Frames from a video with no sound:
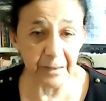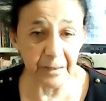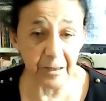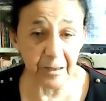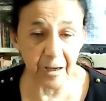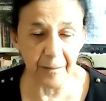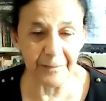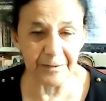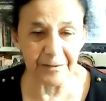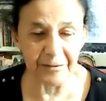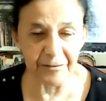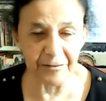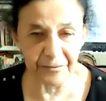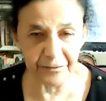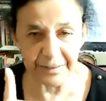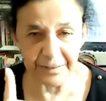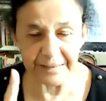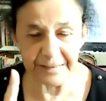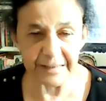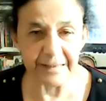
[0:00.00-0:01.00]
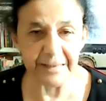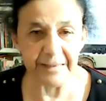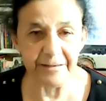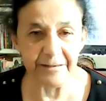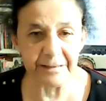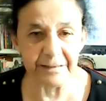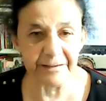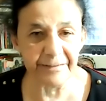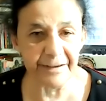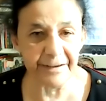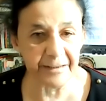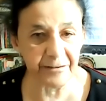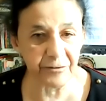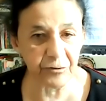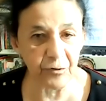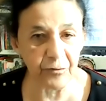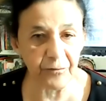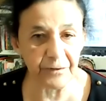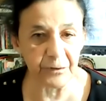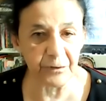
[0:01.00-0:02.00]
common refrains I hear is, I've had
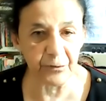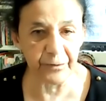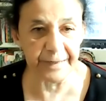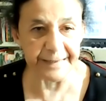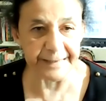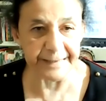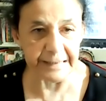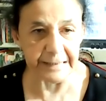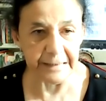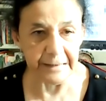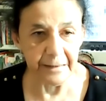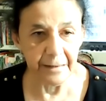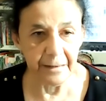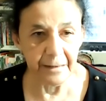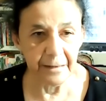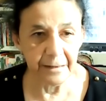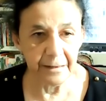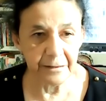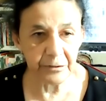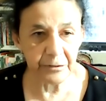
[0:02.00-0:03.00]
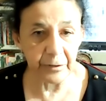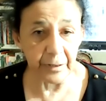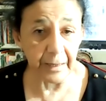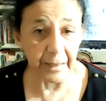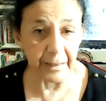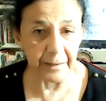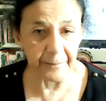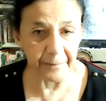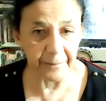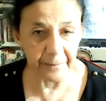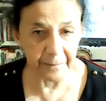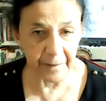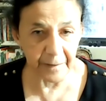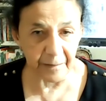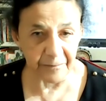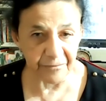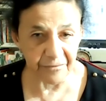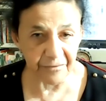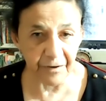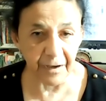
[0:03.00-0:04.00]
COVID already, so I'm
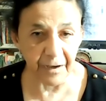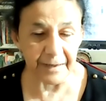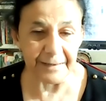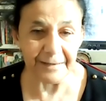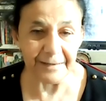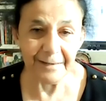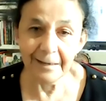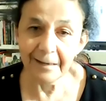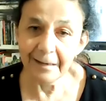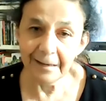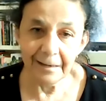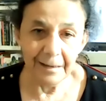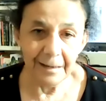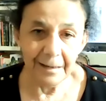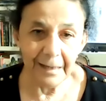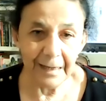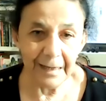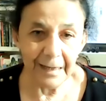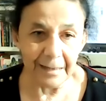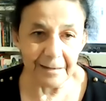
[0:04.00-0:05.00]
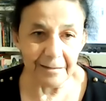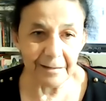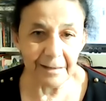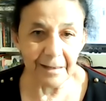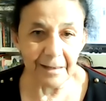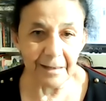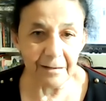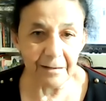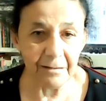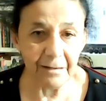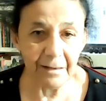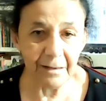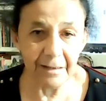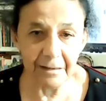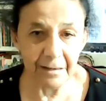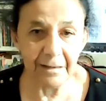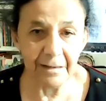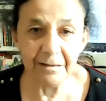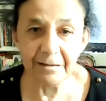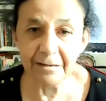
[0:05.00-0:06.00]
fine. And
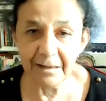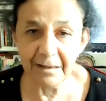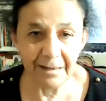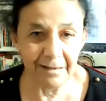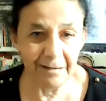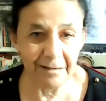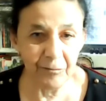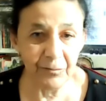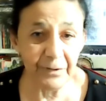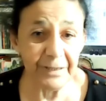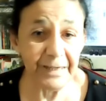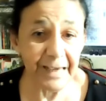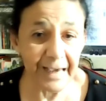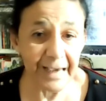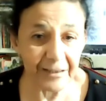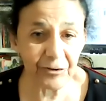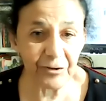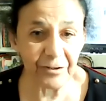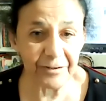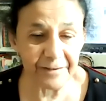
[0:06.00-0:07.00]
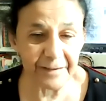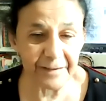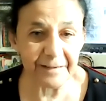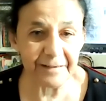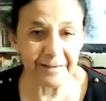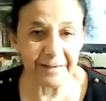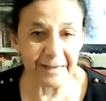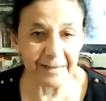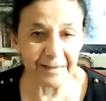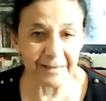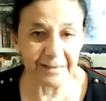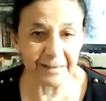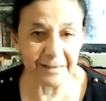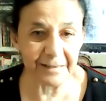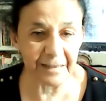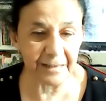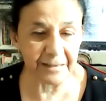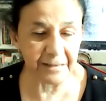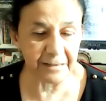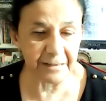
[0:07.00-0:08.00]
we actually think that
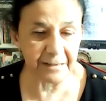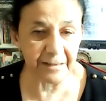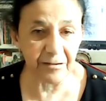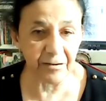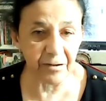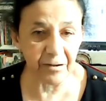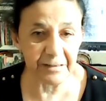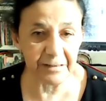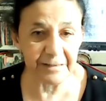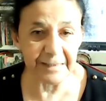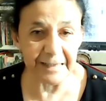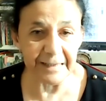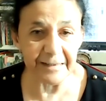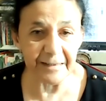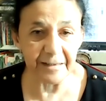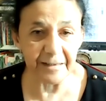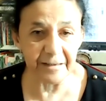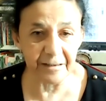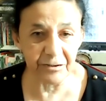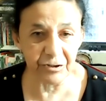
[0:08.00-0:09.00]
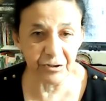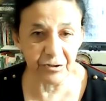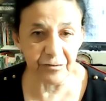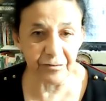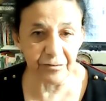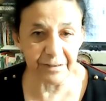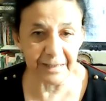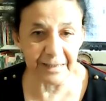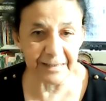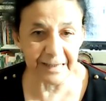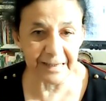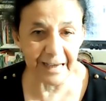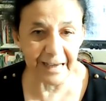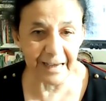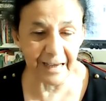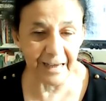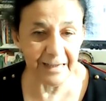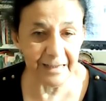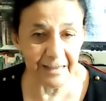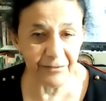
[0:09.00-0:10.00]
there are data that show
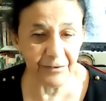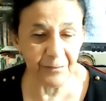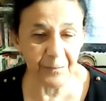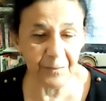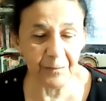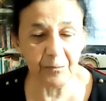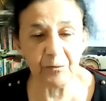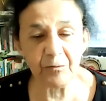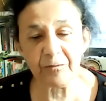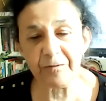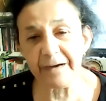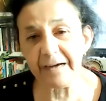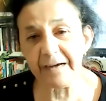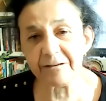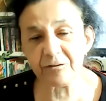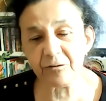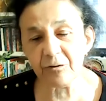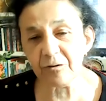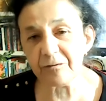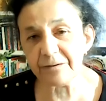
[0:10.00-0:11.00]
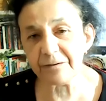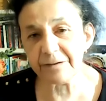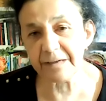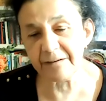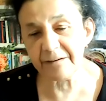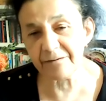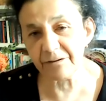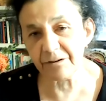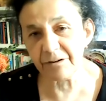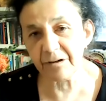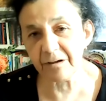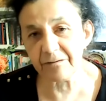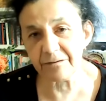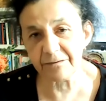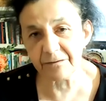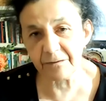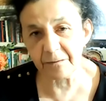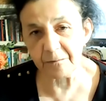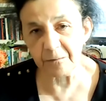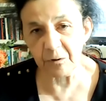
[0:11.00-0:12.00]
that even people who've had COVID have
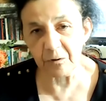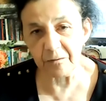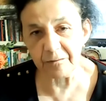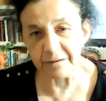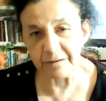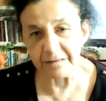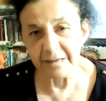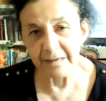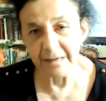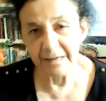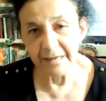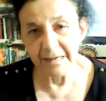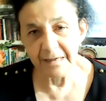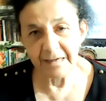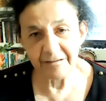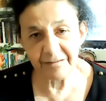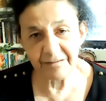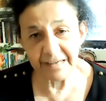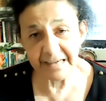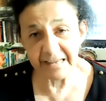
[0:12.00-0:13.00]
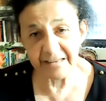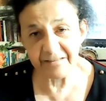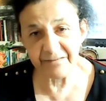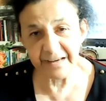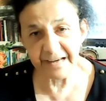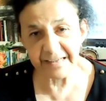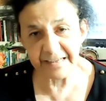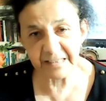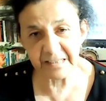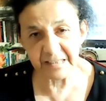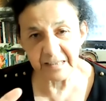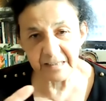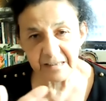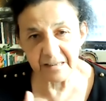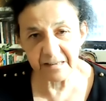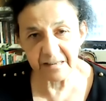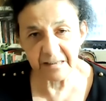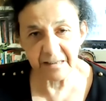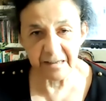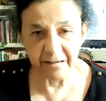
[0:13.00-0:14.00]
recovered from COVID. If they get
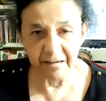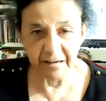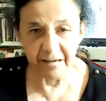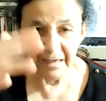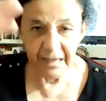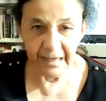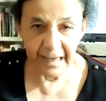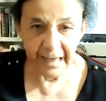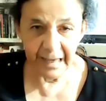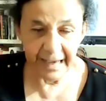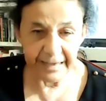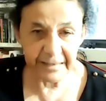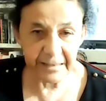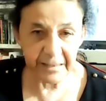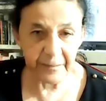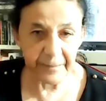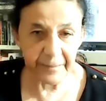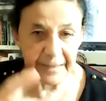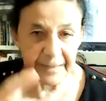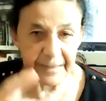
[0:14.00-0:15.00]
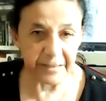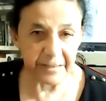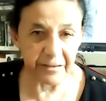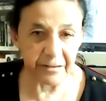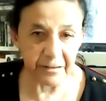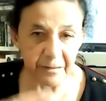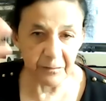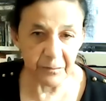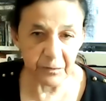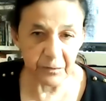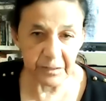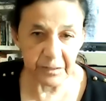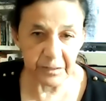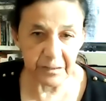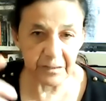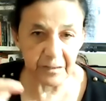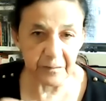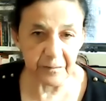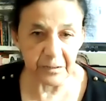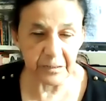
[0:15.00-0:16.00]
vaccinated, their antibodies, their immune
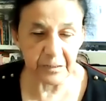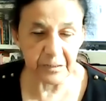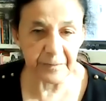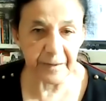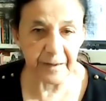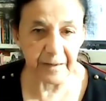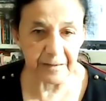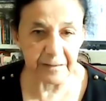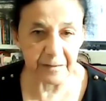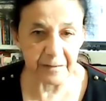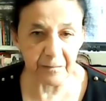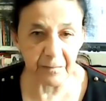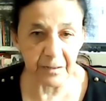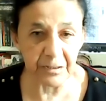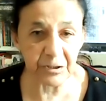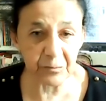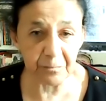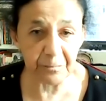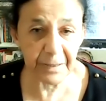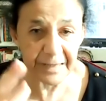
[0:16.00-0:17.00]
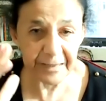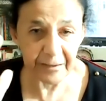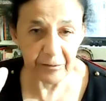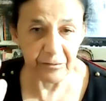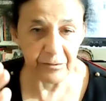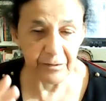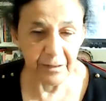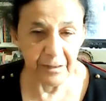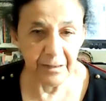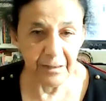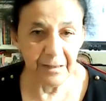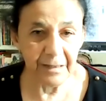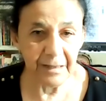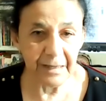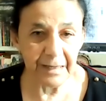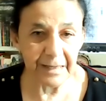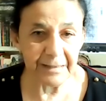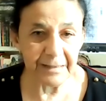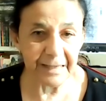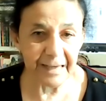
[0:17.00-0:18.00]
system responds much better
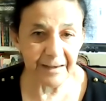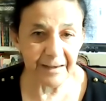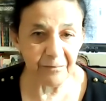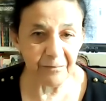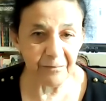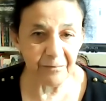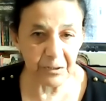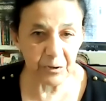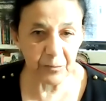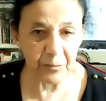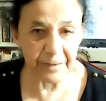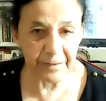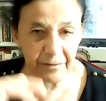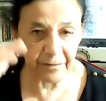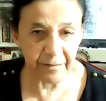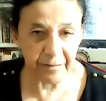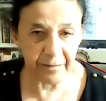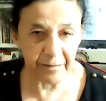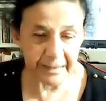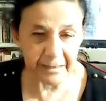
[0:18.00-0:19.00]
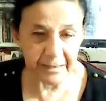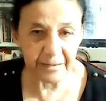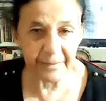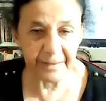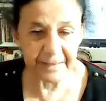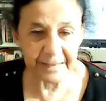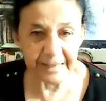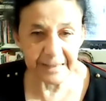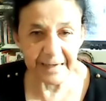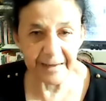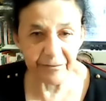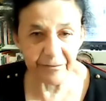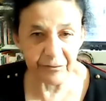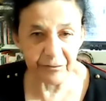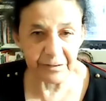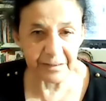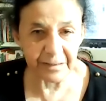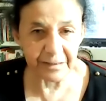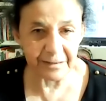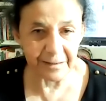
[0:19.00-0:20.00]
and they have much better antibody
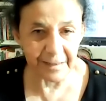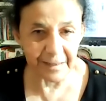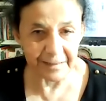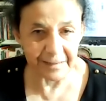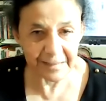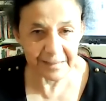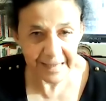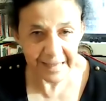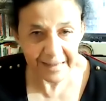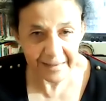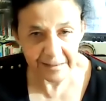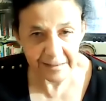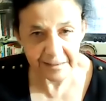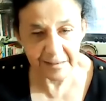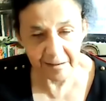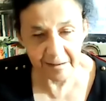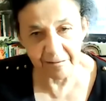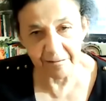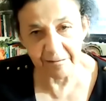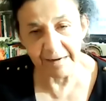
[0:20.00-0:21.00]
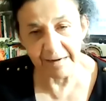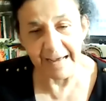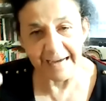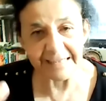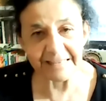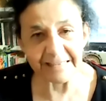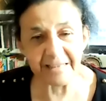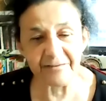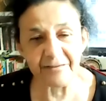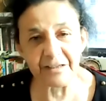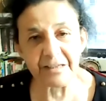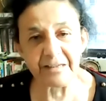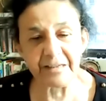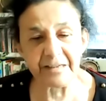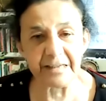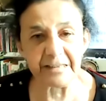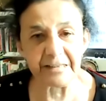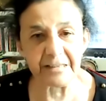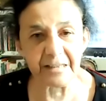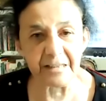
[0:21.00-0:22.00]
levels and cells that are activated
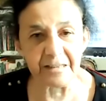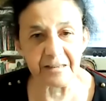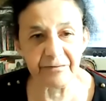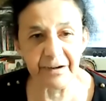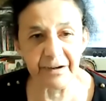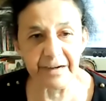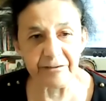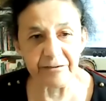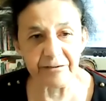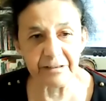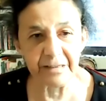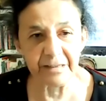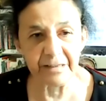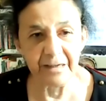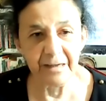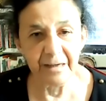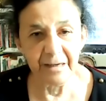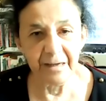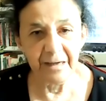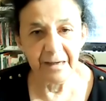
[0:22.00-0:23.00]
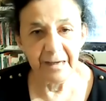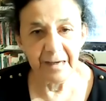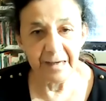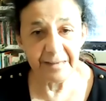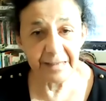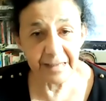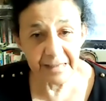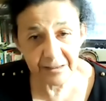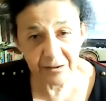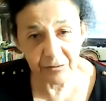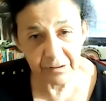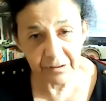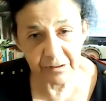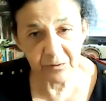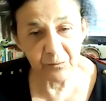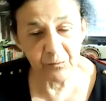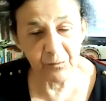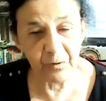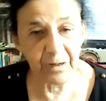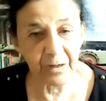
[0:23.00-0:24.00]
against this virus. And that's the
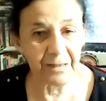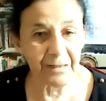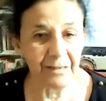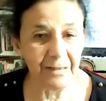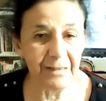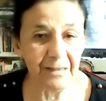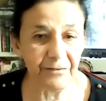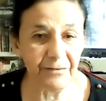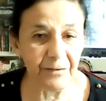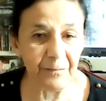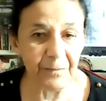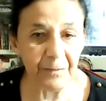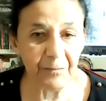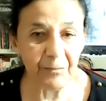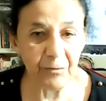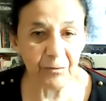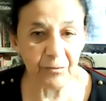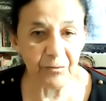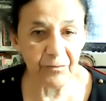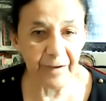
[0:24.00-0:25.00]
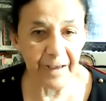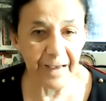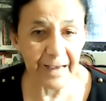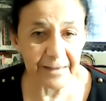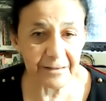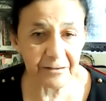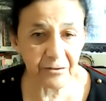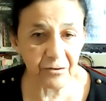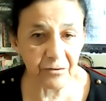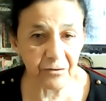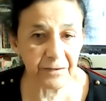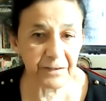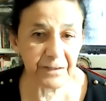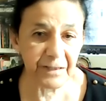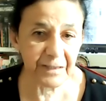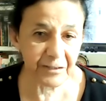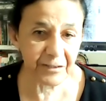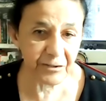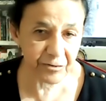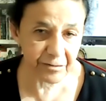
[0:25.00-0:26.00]
reason why even people who've had COVID,
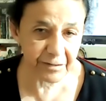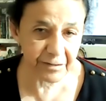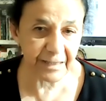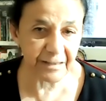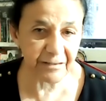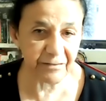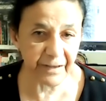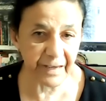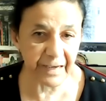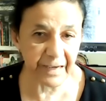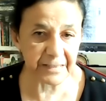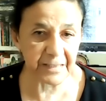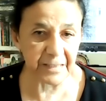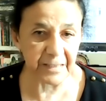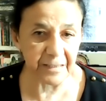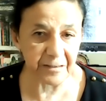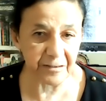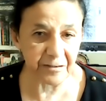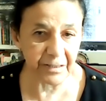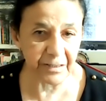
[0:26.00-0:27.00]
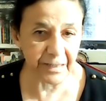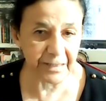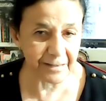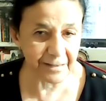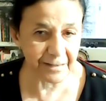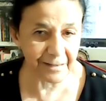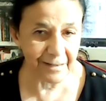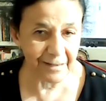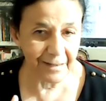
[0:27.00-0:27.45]
they should get vaccinated to get